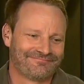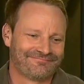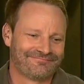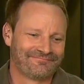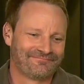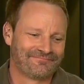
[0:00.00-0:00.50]

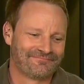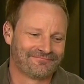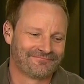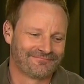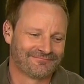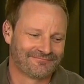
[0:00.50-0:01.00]

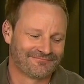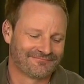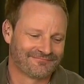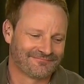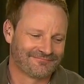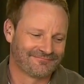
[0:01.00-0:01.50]

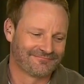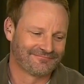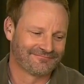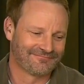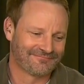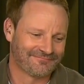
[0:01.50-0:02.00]

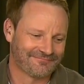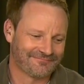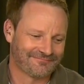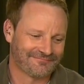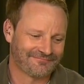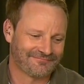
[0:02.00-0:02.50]

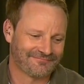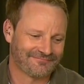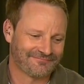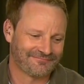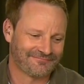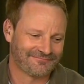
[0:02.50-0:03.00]

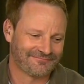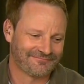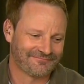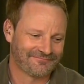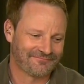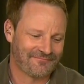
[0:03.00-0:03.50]

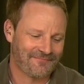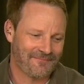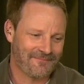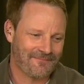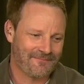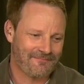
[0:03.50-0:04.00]

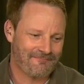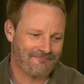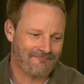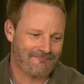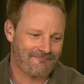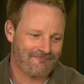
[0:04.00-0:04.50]

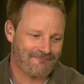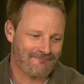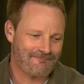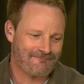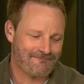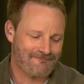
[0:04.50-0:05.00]

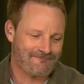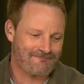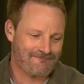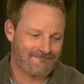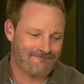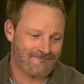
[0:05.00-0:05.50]

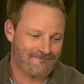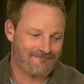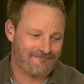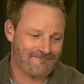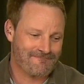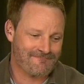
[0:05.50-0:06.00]

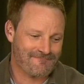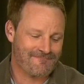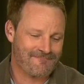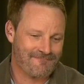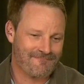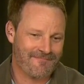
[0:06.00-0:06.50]

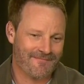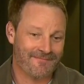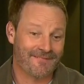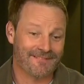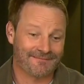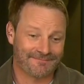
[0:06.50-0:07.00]

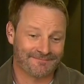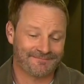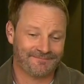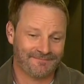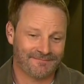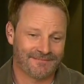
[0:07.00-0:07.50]

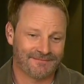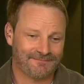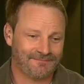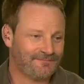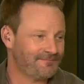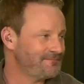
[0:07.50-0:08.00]
The person shown says nothing.